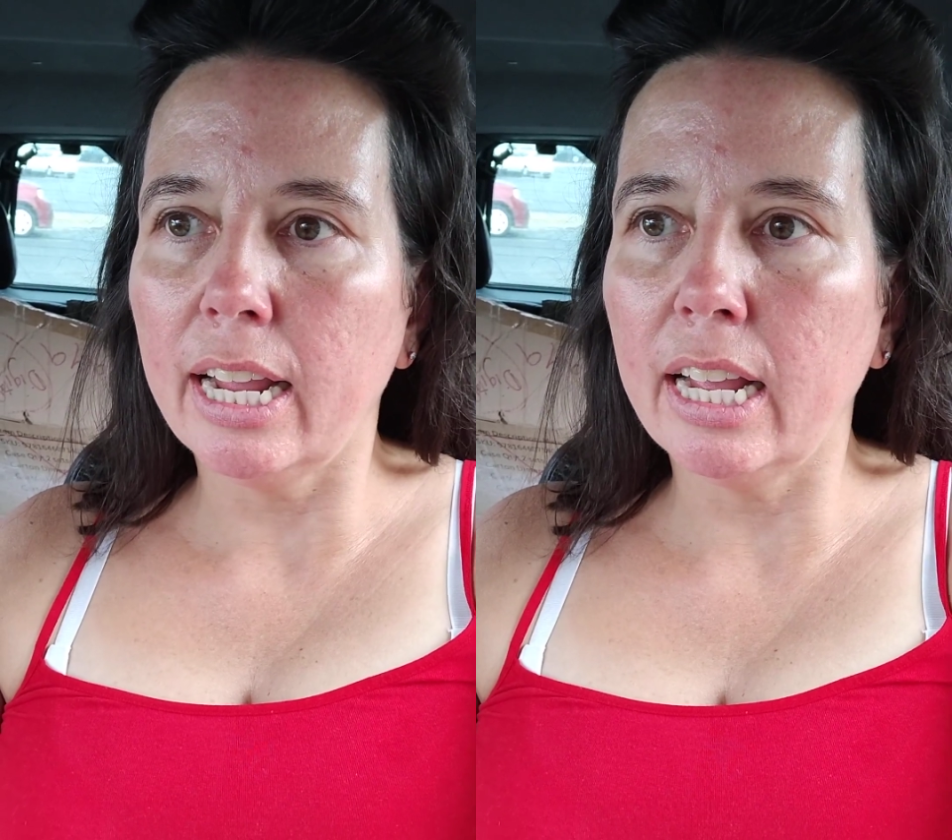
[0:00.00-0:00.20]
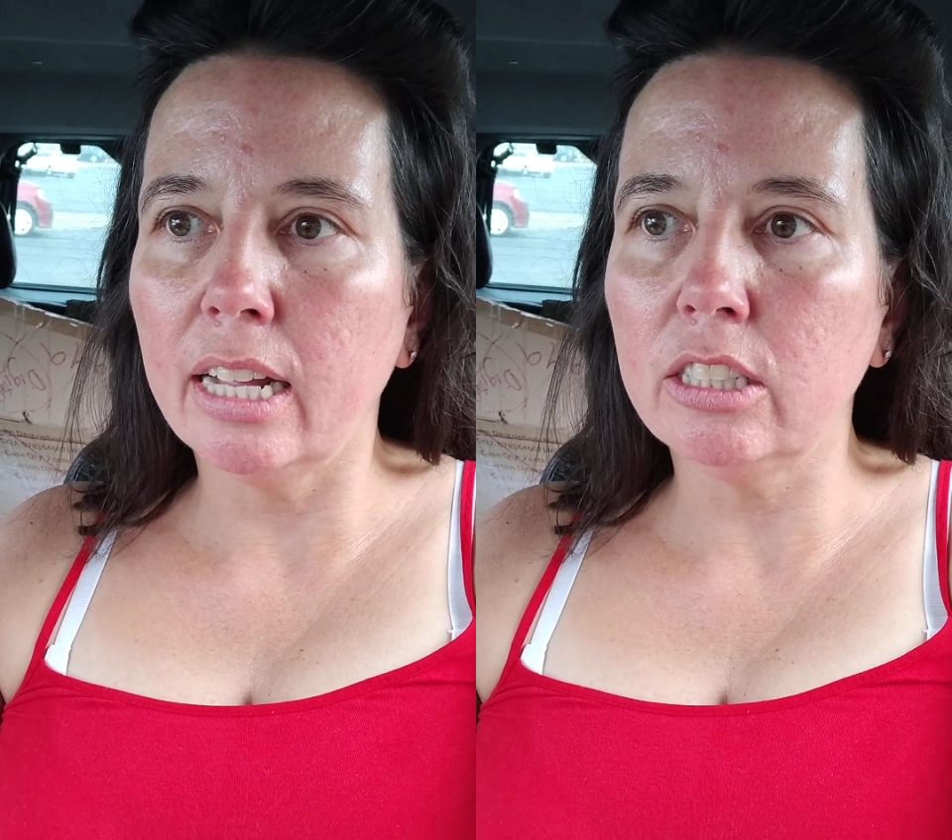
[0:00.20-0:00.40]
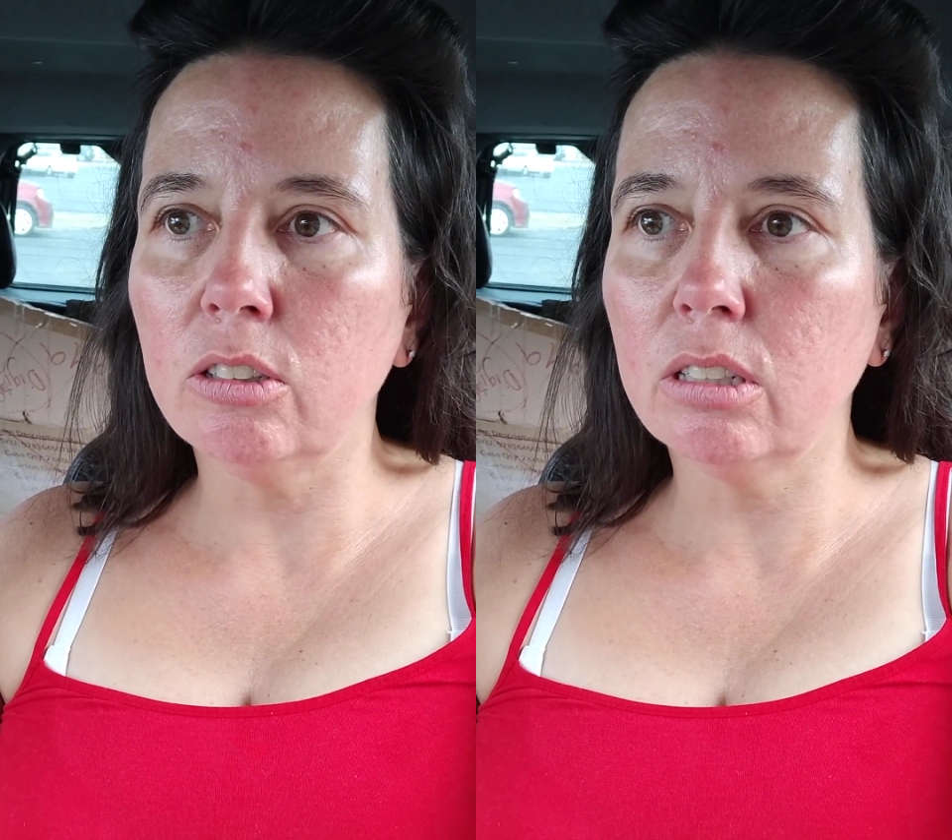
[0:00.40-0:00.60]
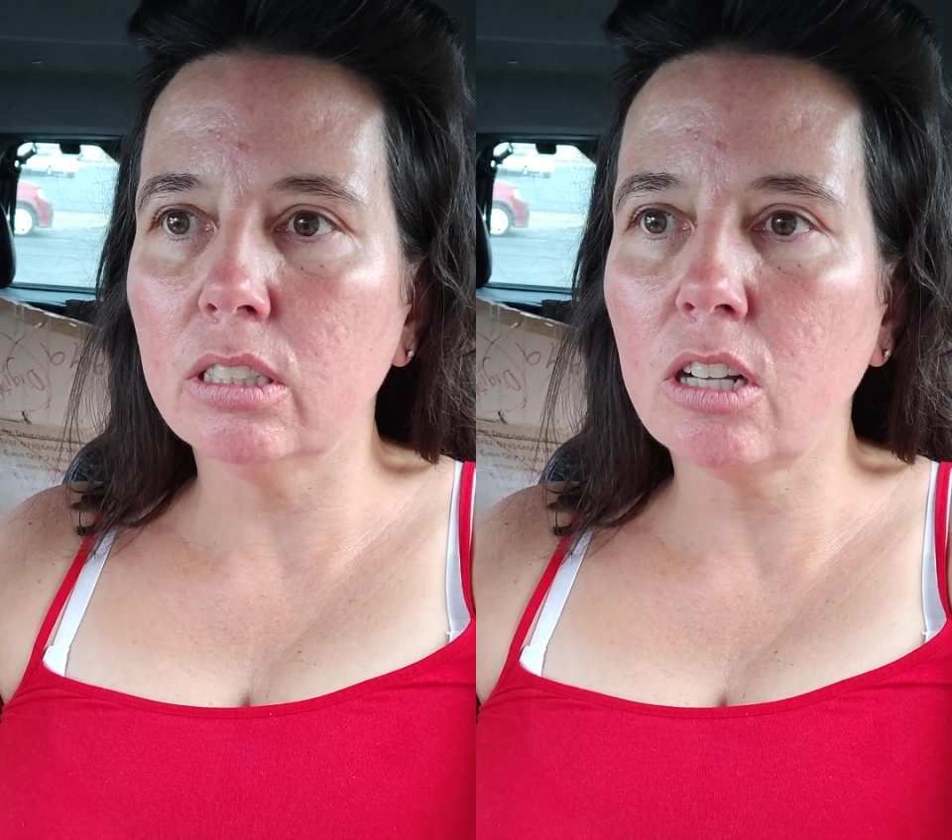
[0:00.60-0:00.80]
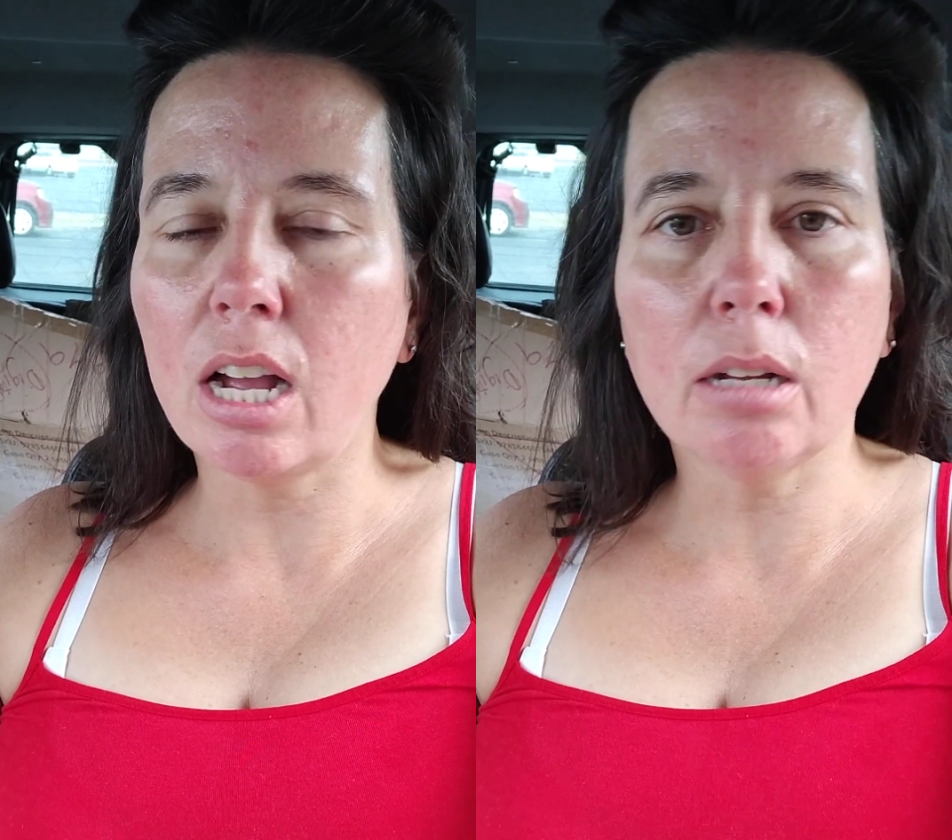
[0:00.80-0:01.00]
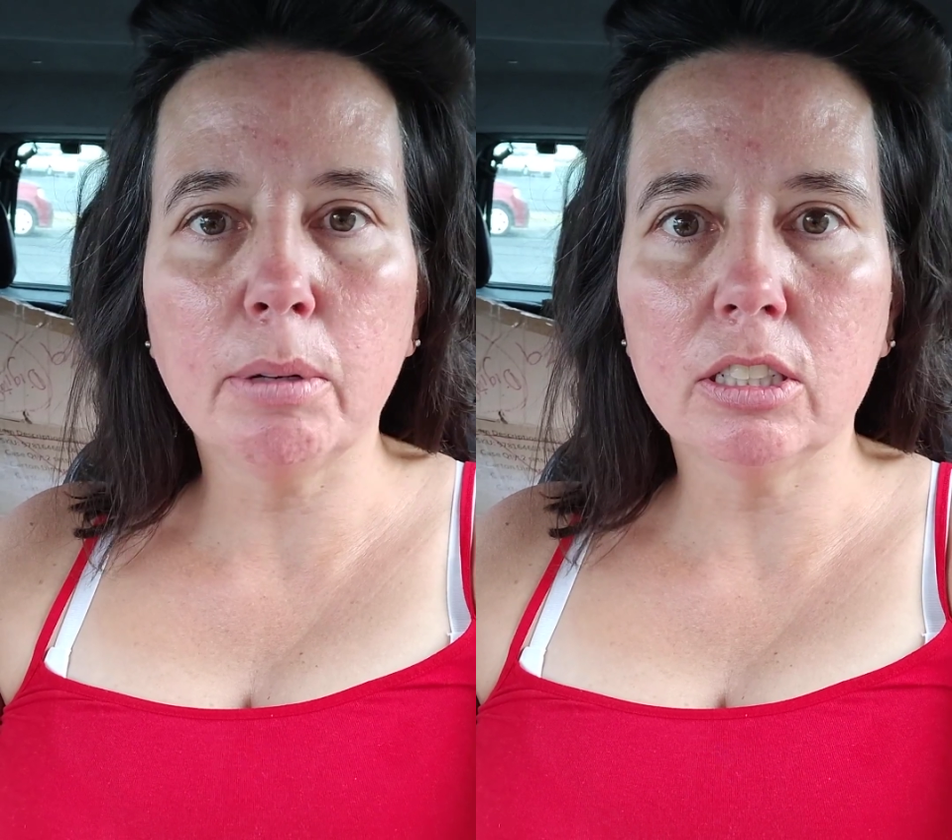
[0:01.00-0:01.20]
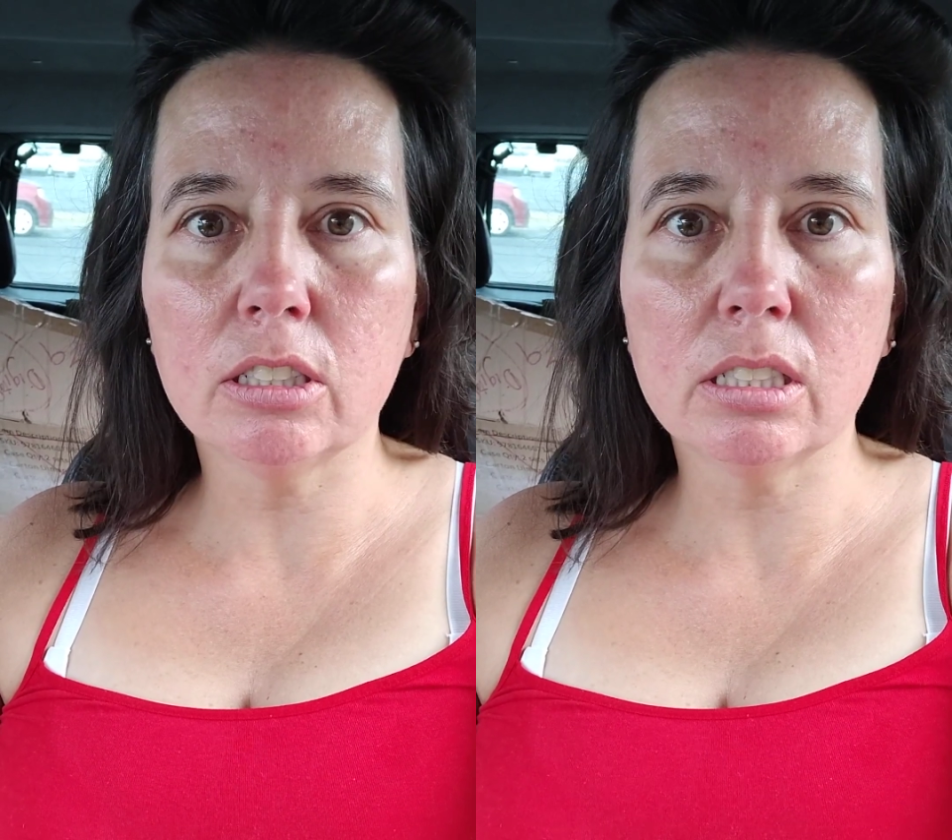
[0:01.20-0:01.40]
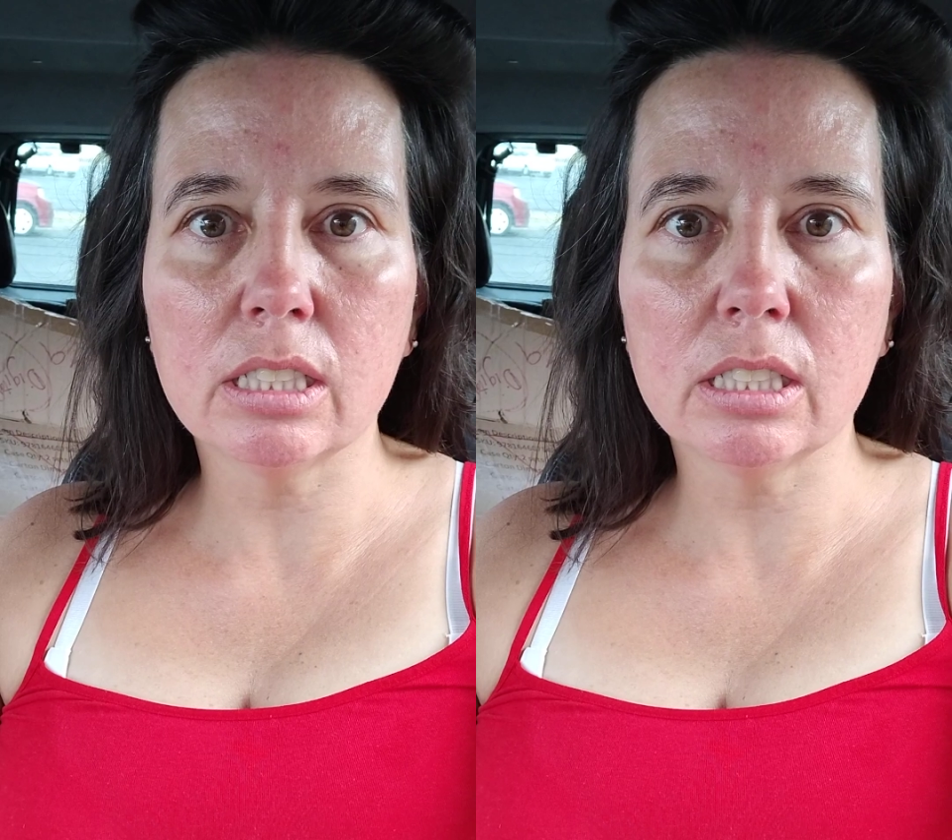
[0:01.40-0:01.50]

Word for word: and you can talk about your